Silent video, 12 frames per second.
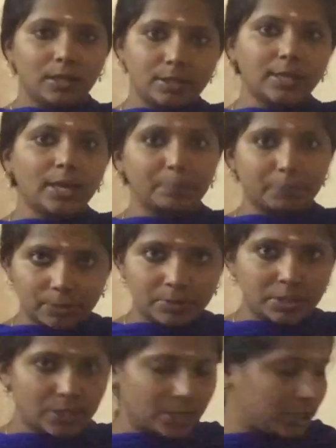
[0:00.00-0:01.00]
in the
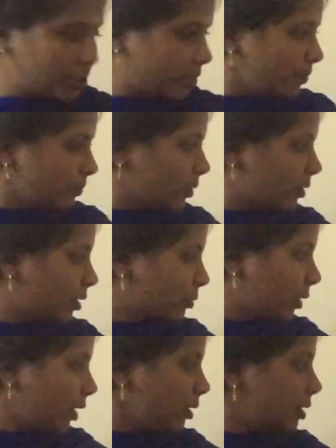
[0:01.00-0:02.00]
upcoming session.
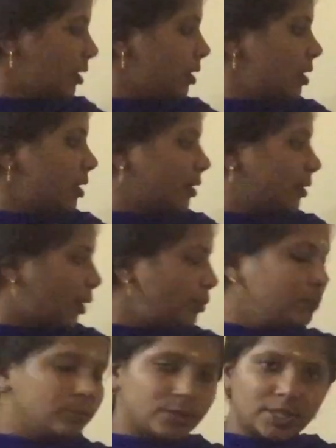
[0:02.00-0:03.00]
Okay,
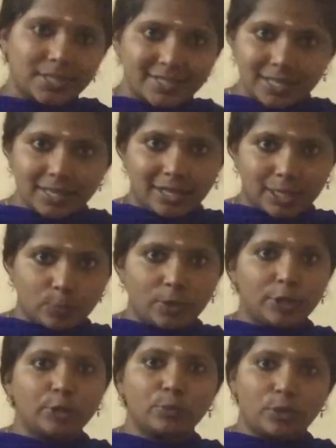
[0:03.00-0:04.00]
now just I'll
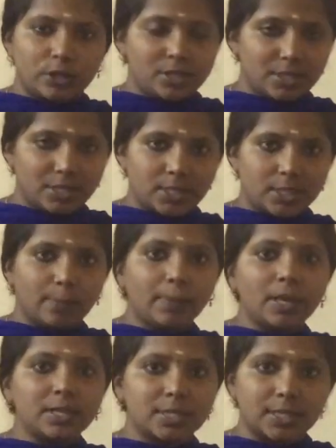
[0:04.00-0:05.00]
explain you what is
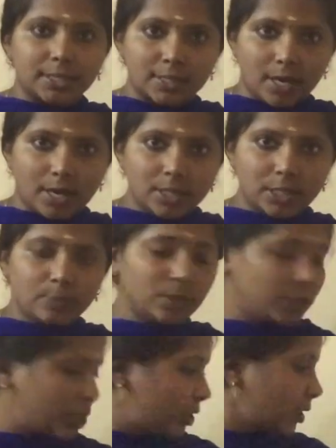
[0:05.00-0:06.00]
TCP. It's a
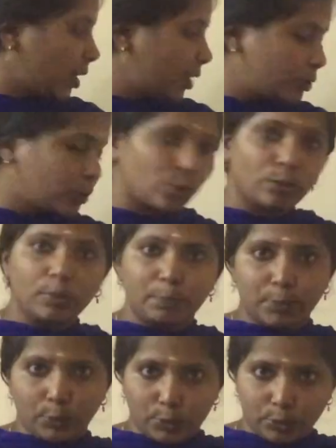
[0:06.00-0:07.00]
transmission control
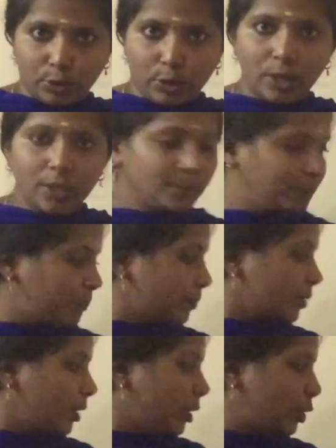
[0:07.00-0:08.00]
protocol.
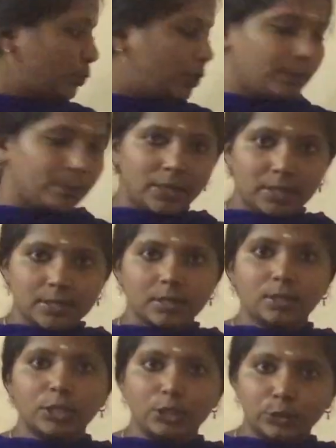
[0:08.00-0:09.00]
UDP is
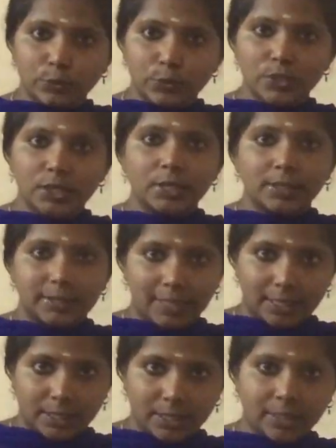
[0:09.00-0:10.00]
a user
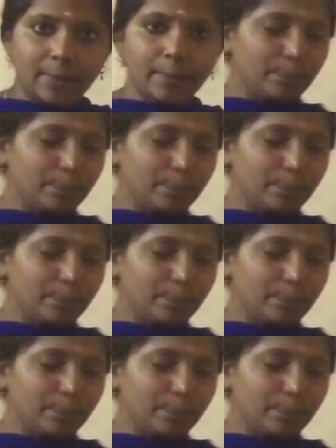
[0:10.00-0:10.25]
datagram